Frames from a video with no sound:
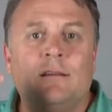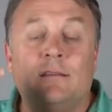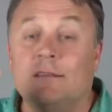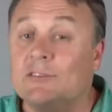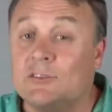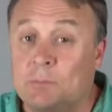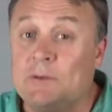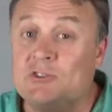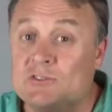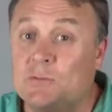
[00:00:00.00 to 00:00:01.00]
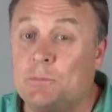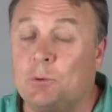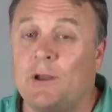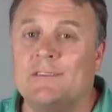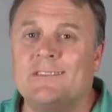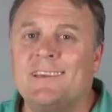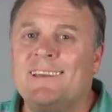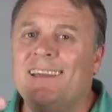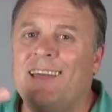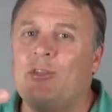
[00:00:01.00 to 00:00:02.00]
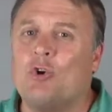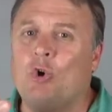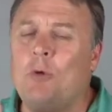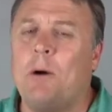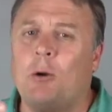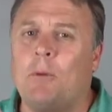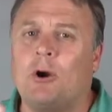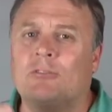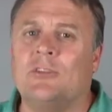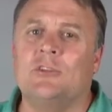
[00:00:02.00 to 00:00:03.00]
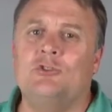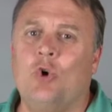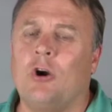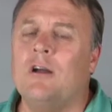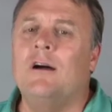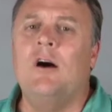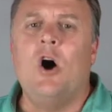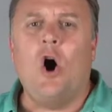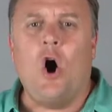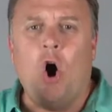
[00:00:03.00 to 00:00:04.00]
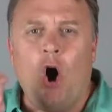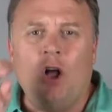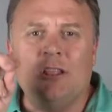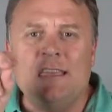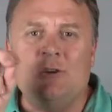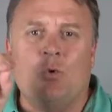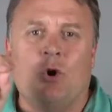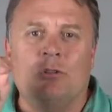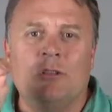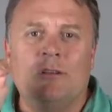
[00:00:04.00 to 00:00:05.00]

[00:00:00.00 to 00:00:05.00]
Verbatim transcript: the suspicious footprints, and the crowbar marks on the door all equal